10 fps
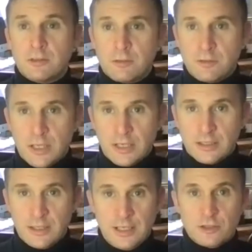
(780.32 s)

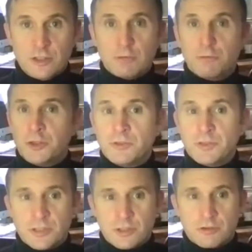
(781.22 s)
its deep roots.
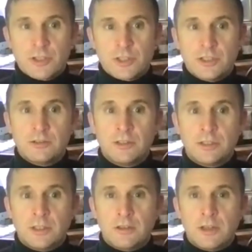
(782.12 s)
It's a Christian
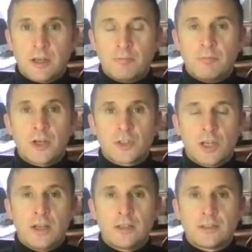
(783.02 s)
martial
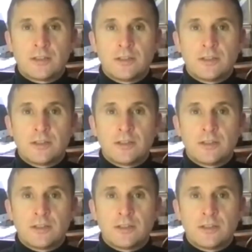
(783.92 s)
art.